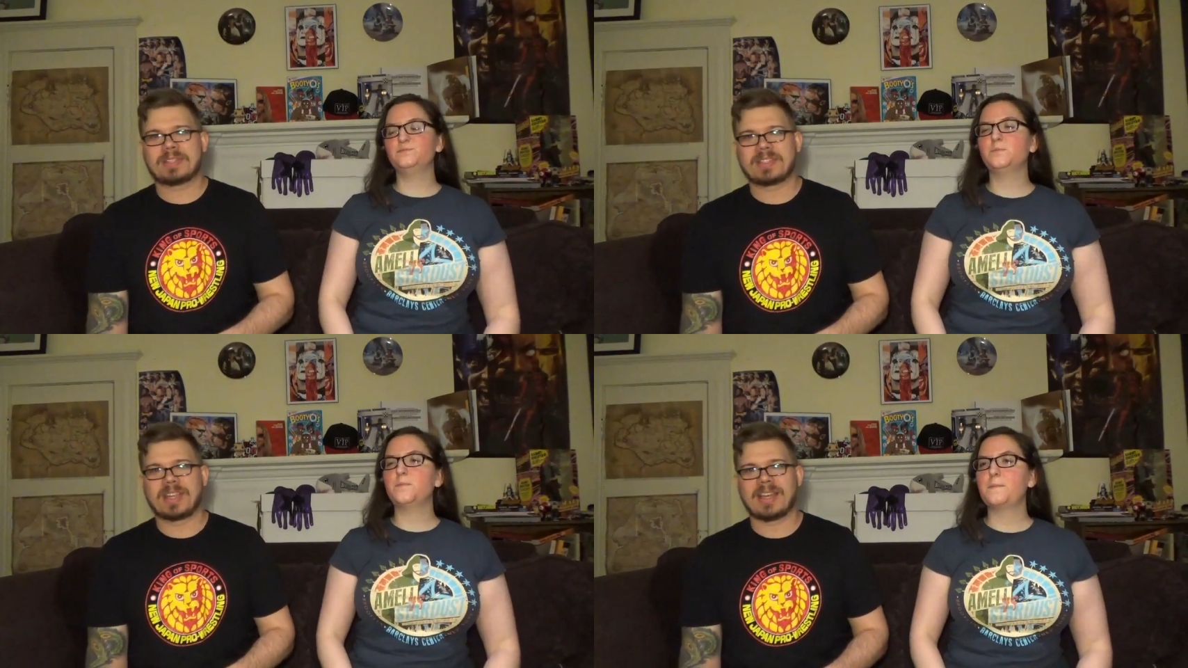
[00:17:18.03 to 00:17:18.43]

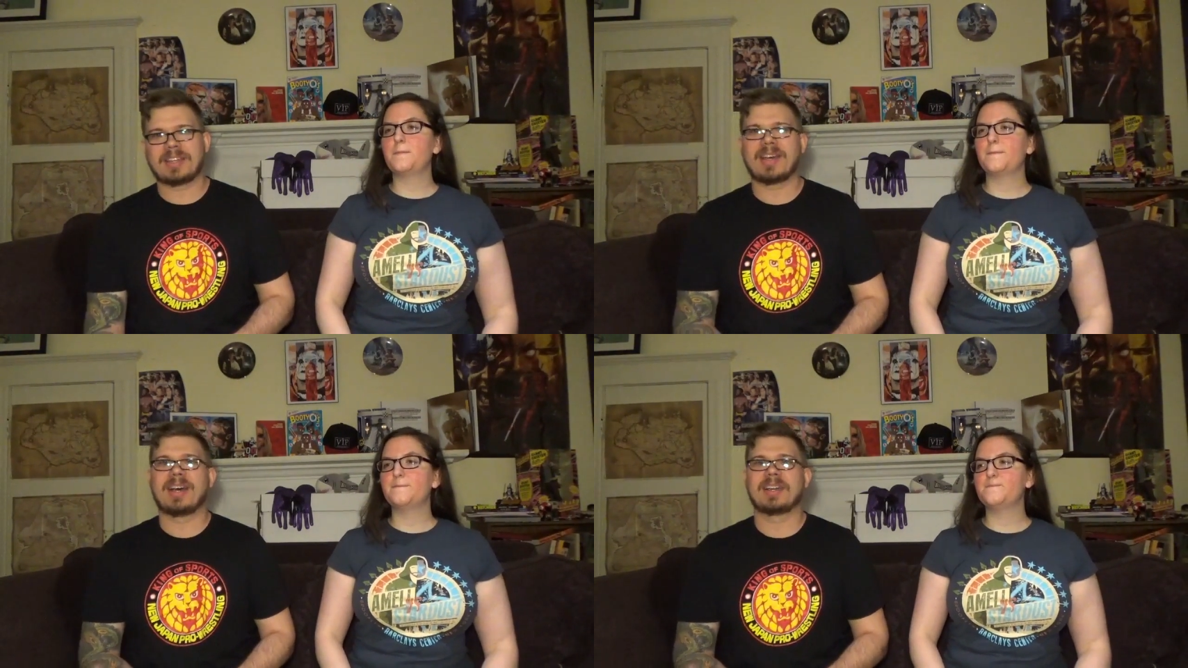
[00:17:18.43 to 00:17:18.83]
Speaker 1: said,
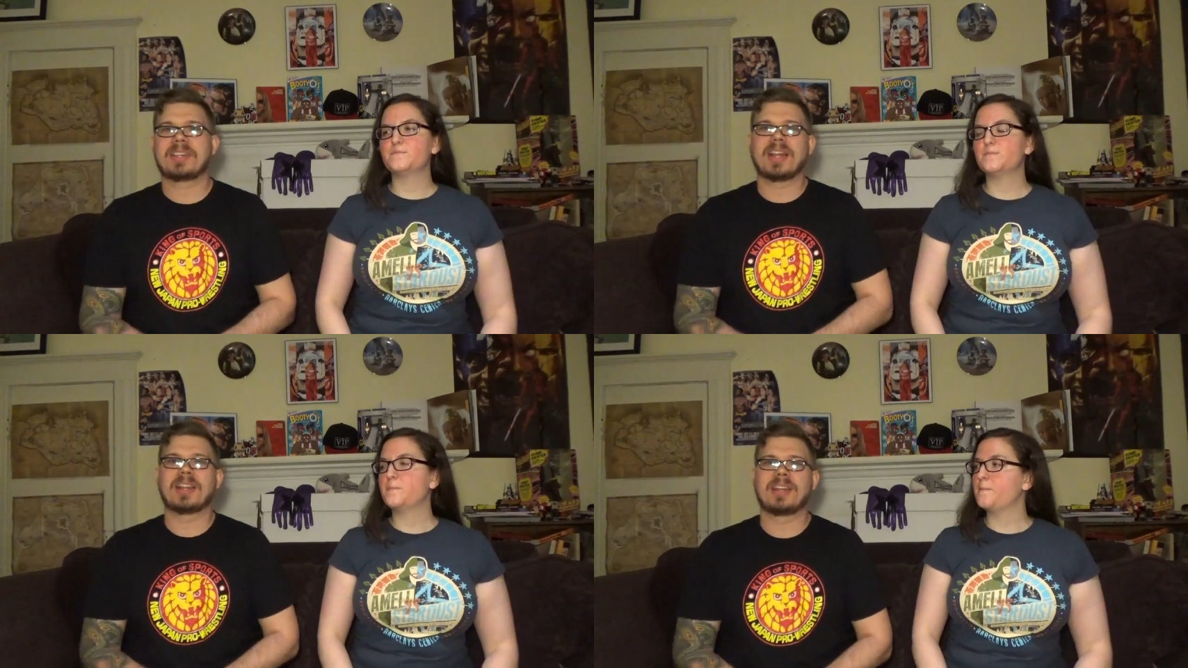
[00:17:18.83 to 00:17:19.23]
uh,
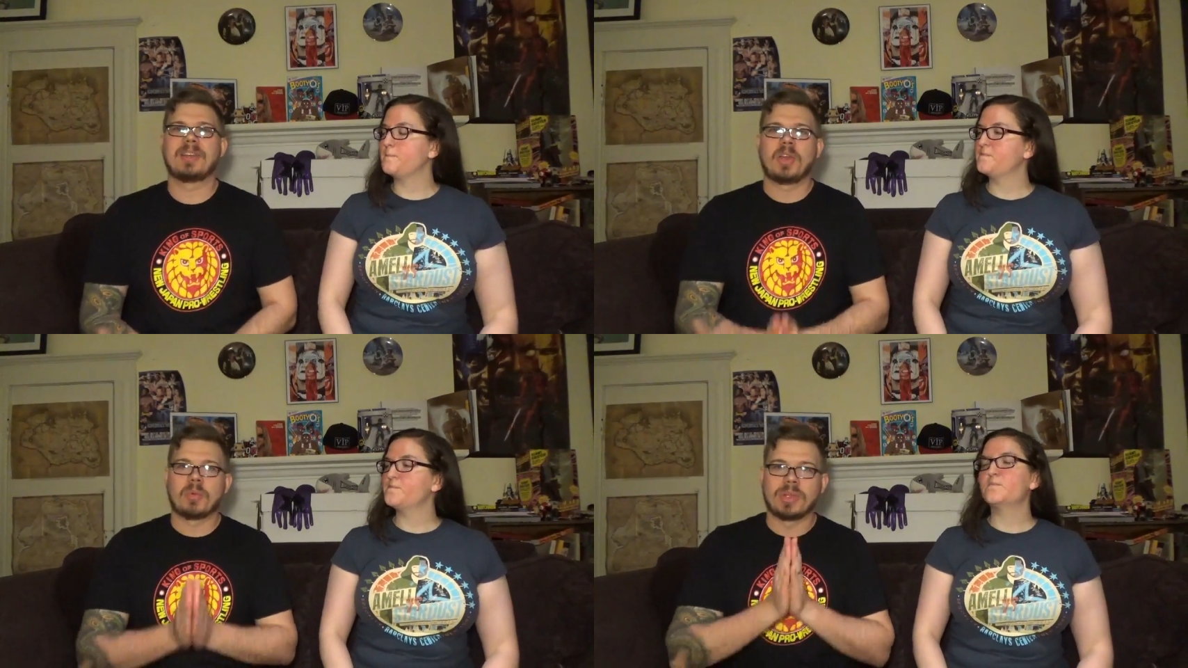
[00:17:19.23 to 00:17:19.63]
Kelly,
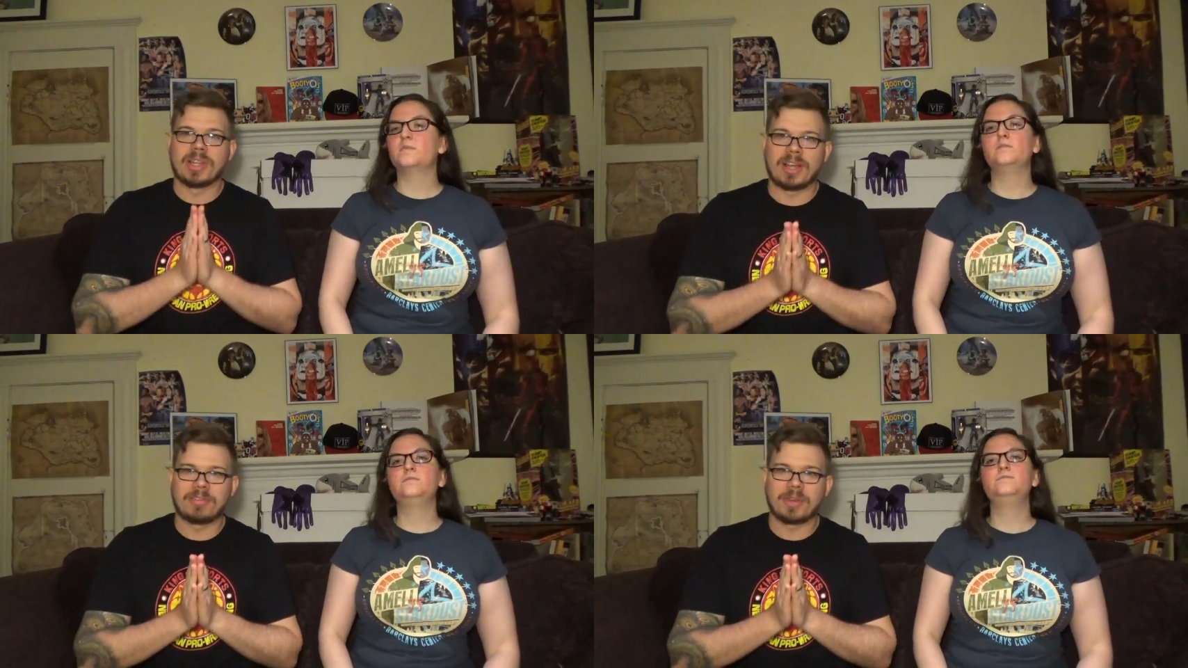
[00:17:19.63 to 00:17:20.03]
we
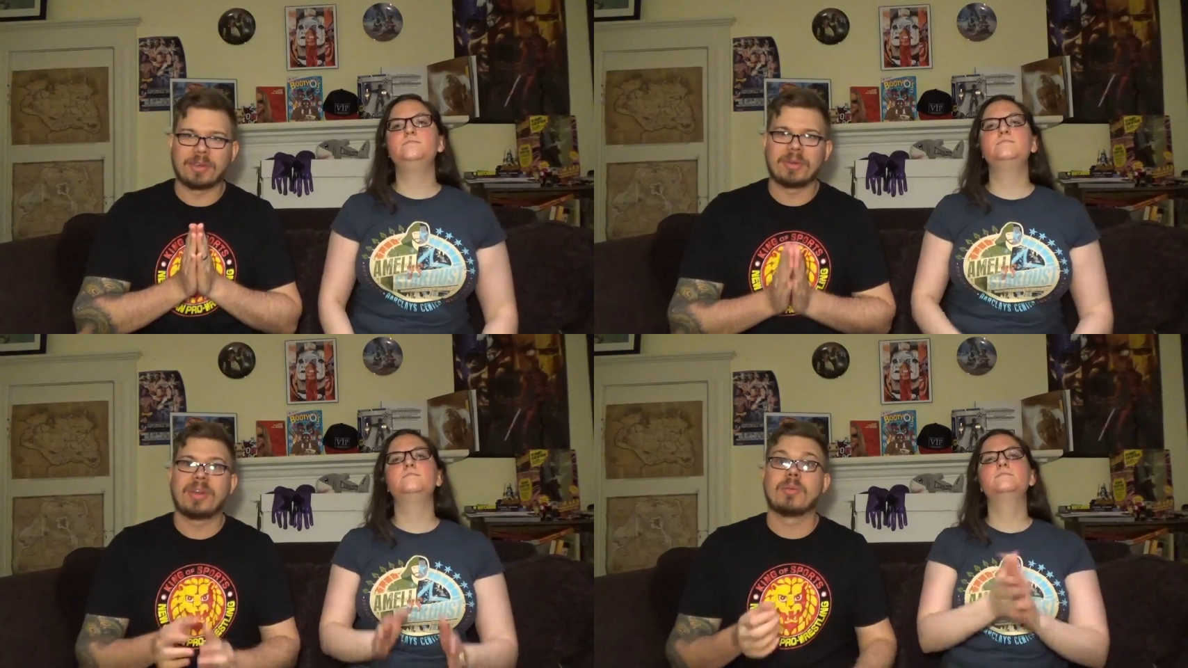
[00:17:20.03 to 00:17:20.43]
love you.